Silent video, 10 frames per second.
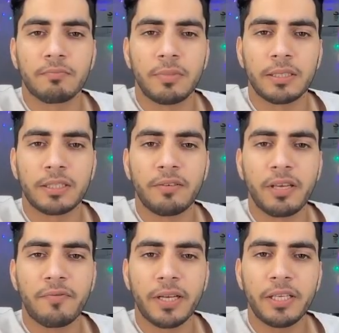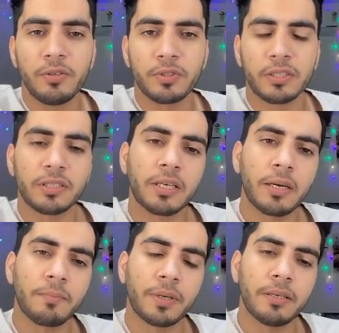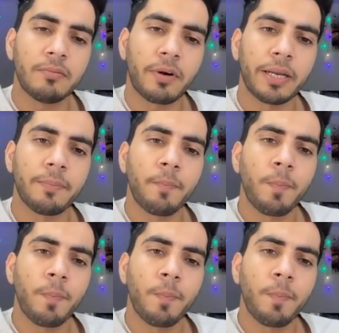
Let's say we have 10 users in the company, right?